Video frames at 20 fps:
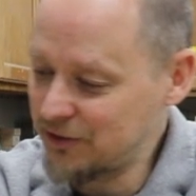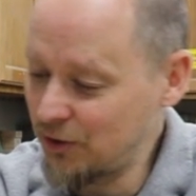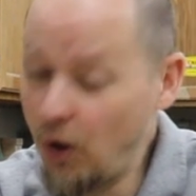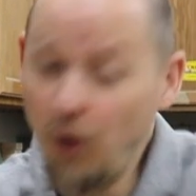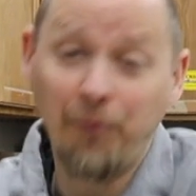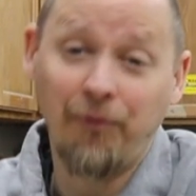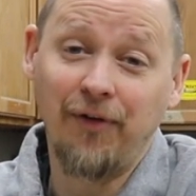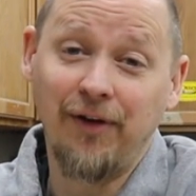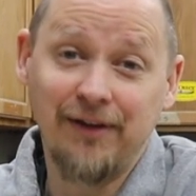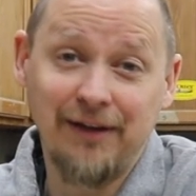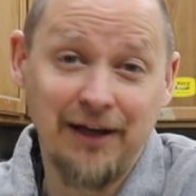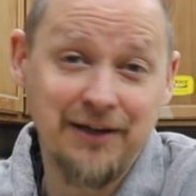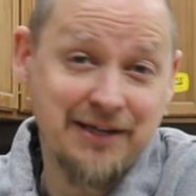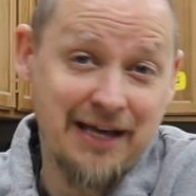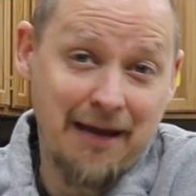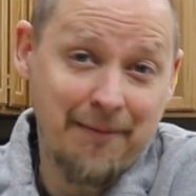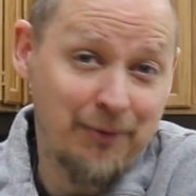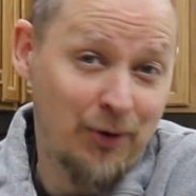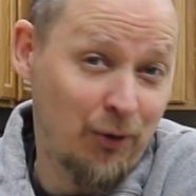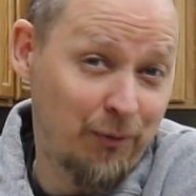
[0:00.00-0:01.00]
So hopefully it does
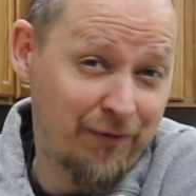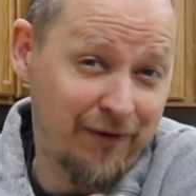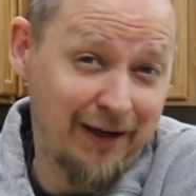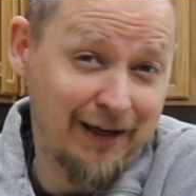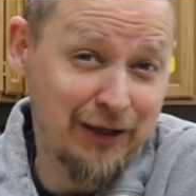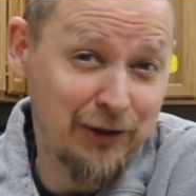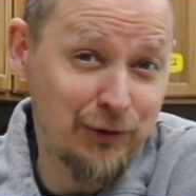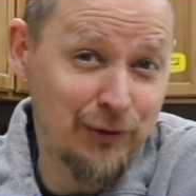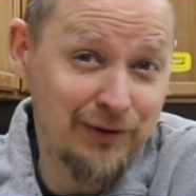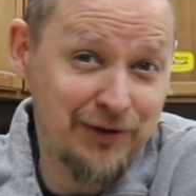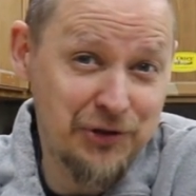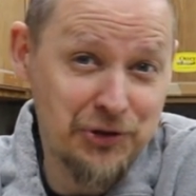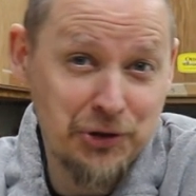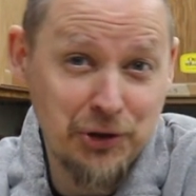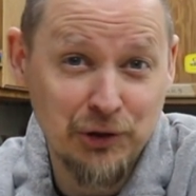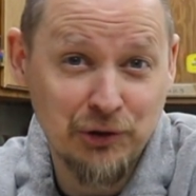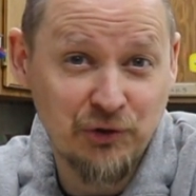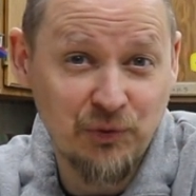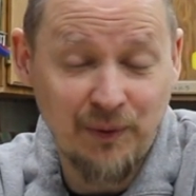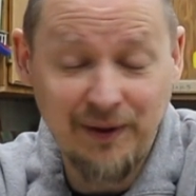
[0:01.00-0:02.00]
happen. Hopefully I can do it this
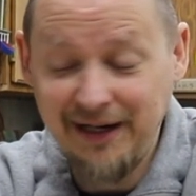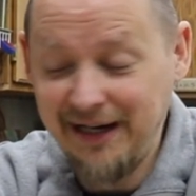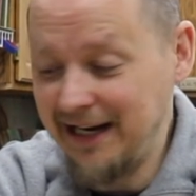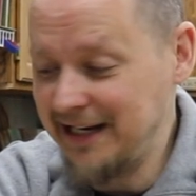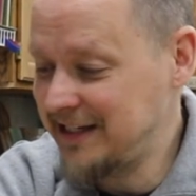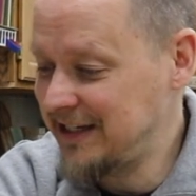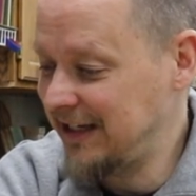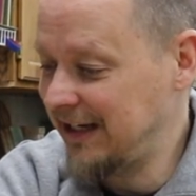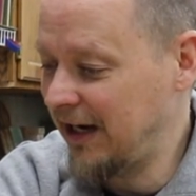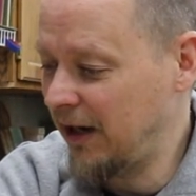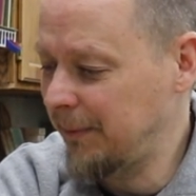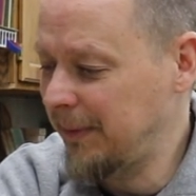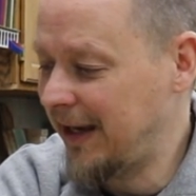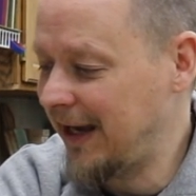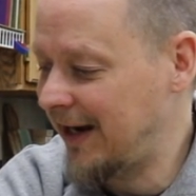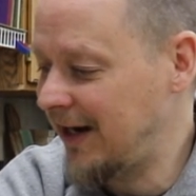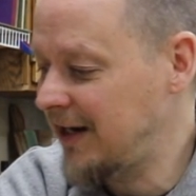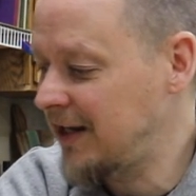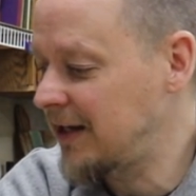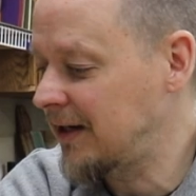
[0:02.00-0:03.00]
year in 2019. That'll be
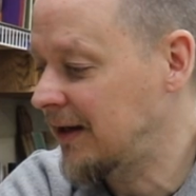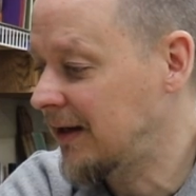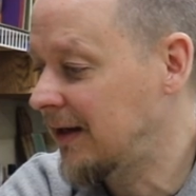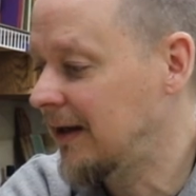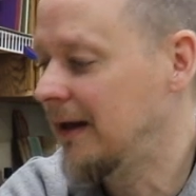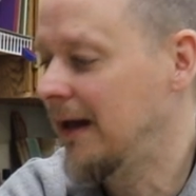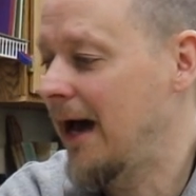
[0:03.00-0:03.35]
kind of neat.